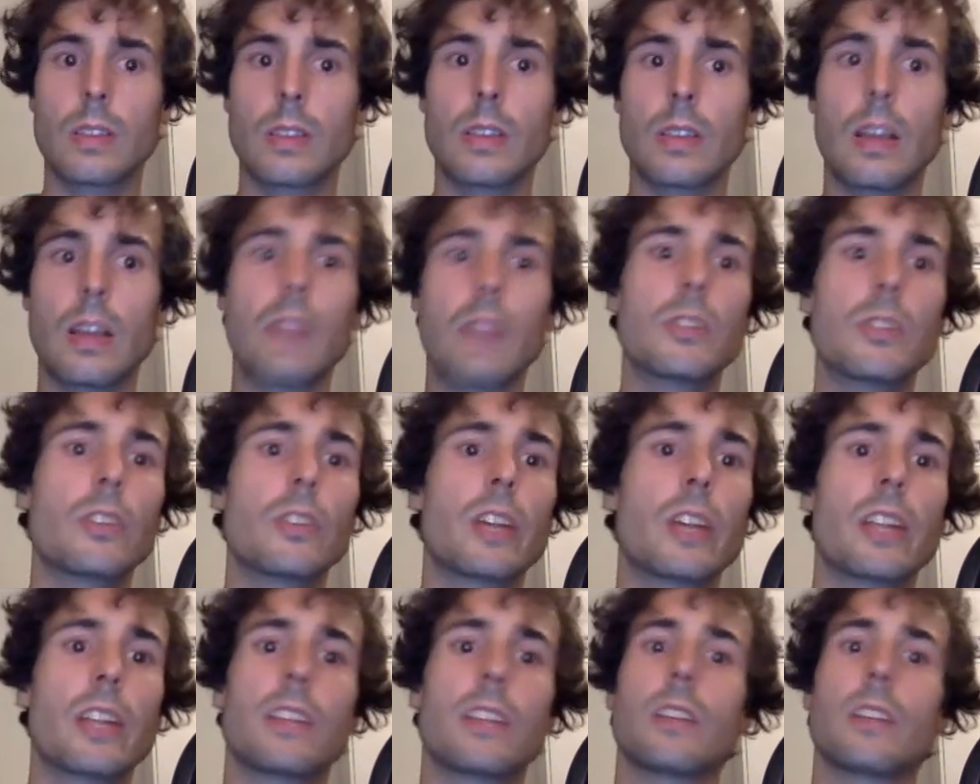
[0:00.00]
After
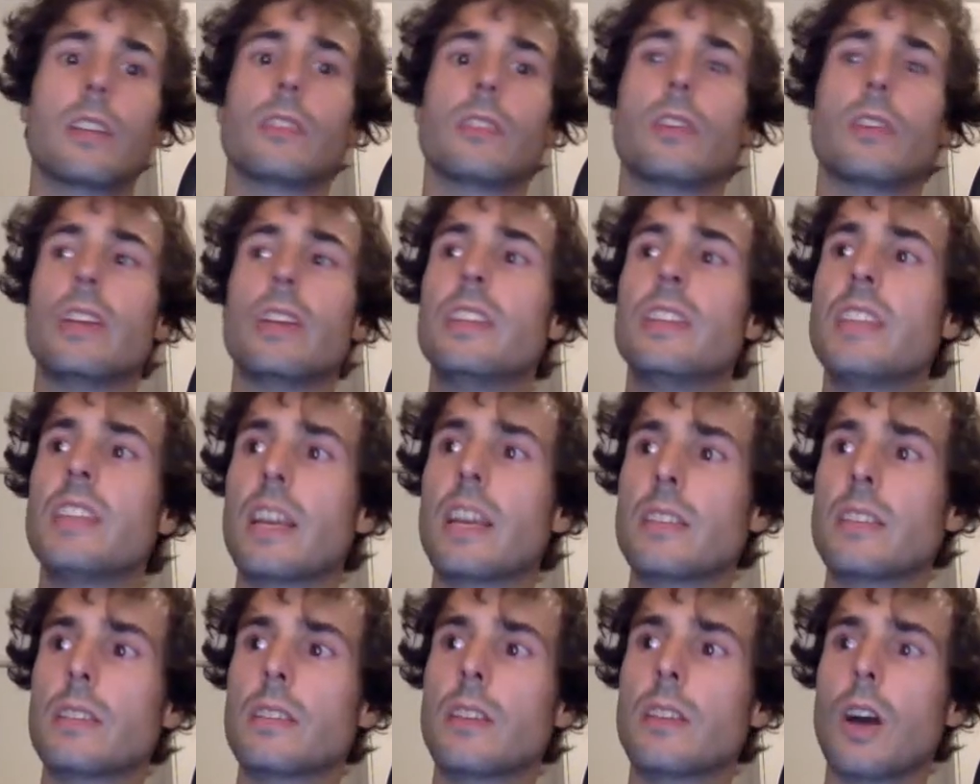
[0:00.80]
getting the
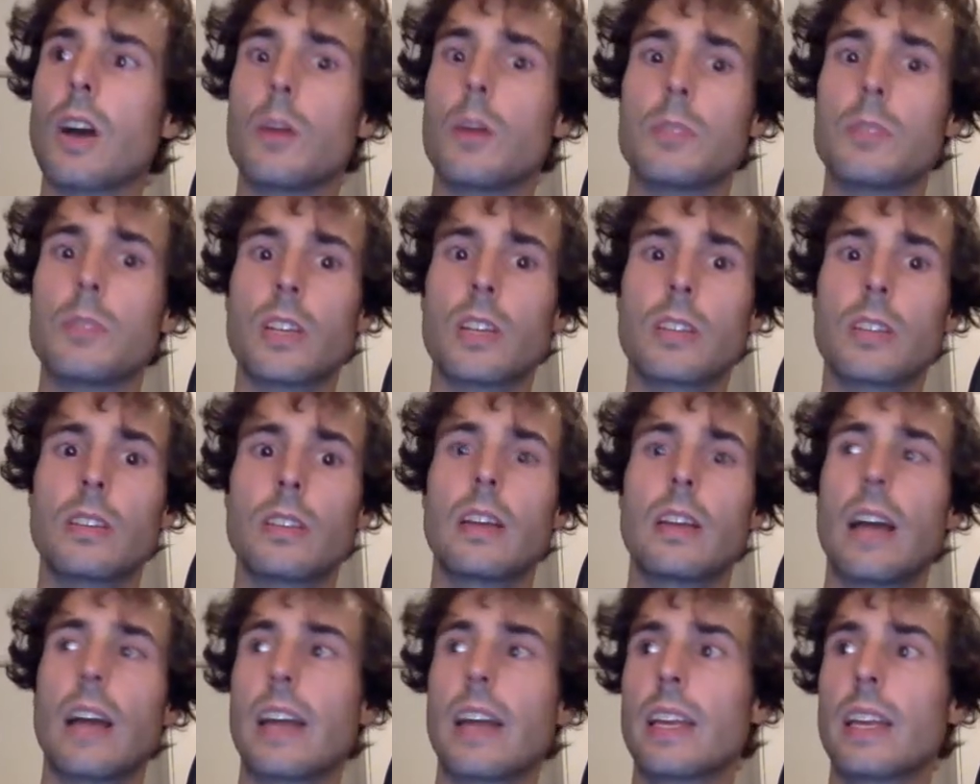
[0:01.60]
indexed object,
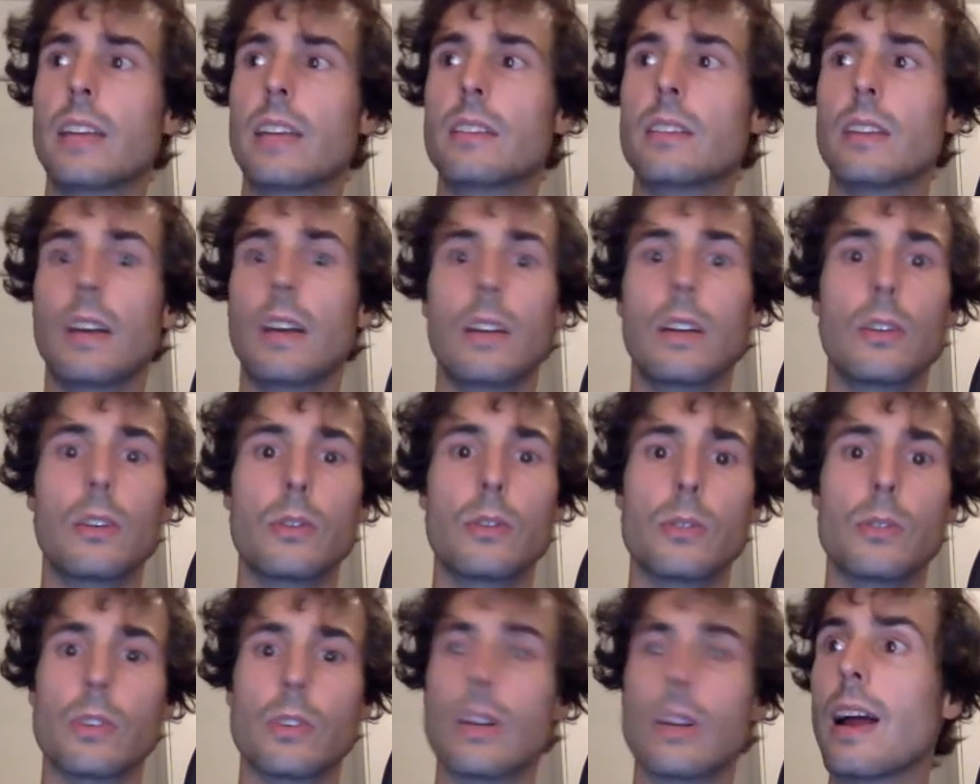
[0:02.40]
I get a
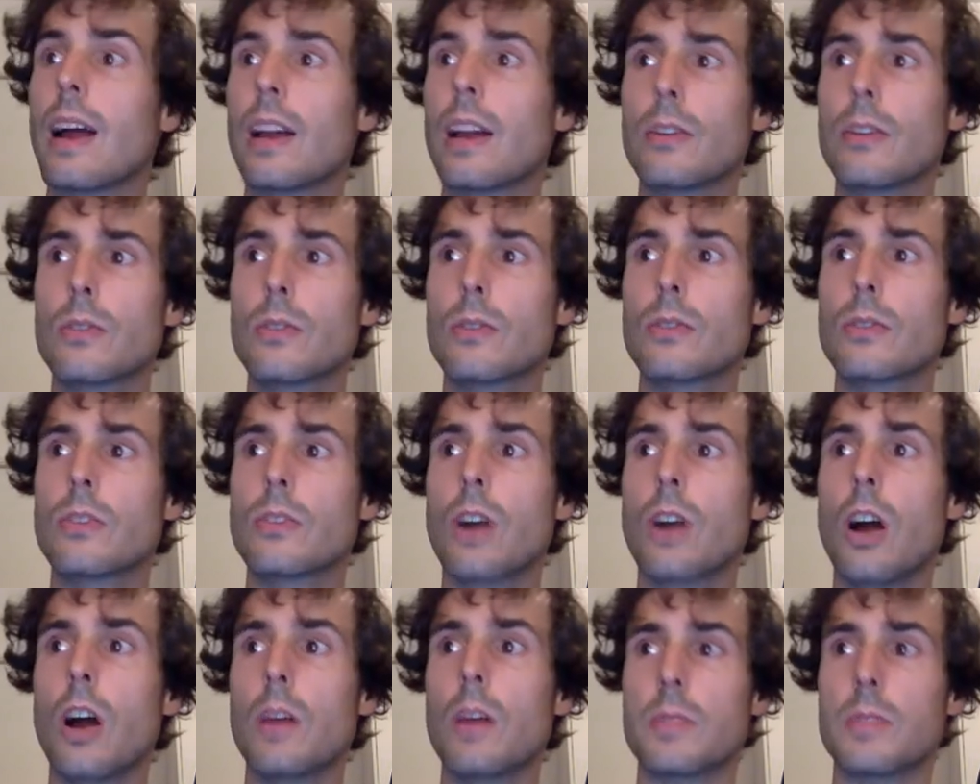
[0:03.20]
user
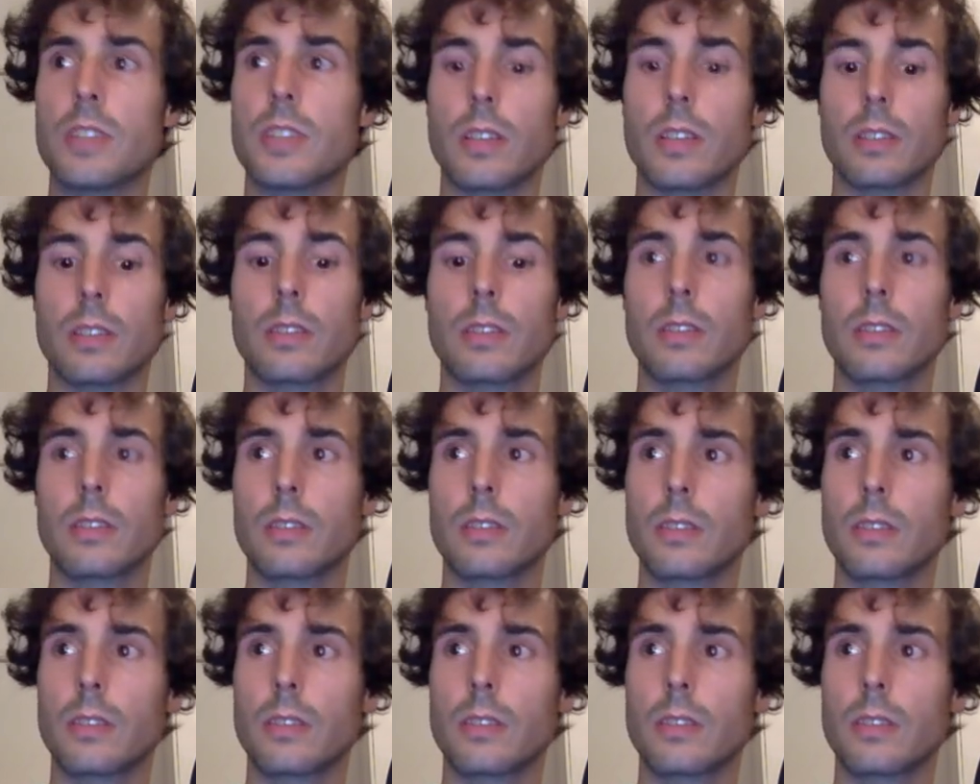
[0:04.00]
object,